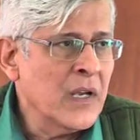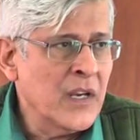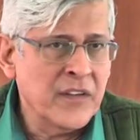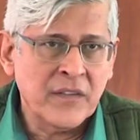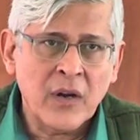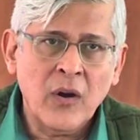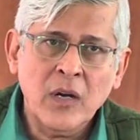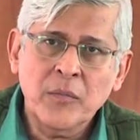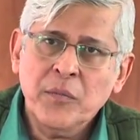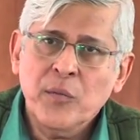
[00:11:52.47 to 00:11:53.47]
his
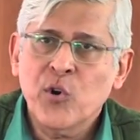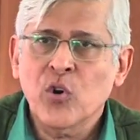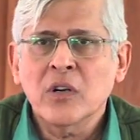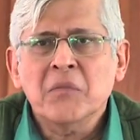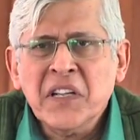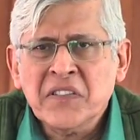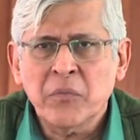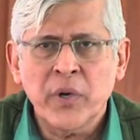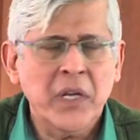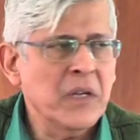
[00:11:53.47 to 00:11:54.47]
record may be broken by
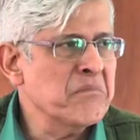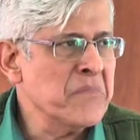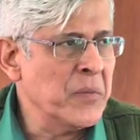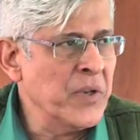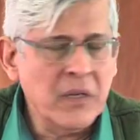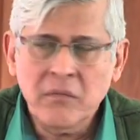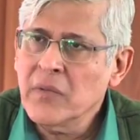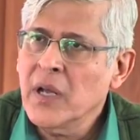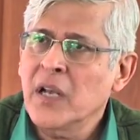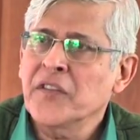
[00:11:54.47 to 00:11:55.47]
somebody, maybe
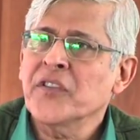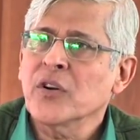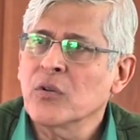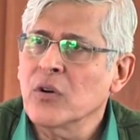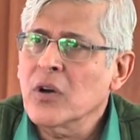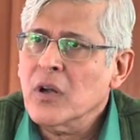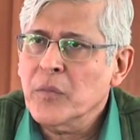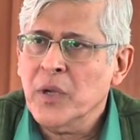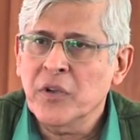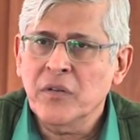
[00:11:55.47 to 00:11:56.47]
Alastair Cook or
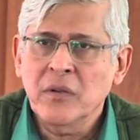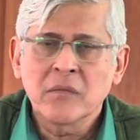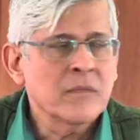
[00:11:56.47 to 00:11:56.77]
maybe